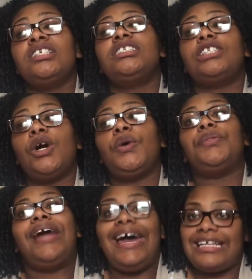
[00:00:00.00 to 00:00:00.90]
so
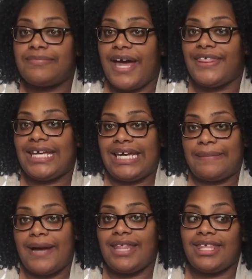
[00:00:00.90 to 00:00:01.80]
that is my
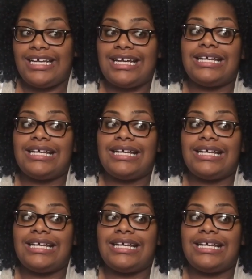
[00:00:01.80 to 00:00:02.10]
thing my thing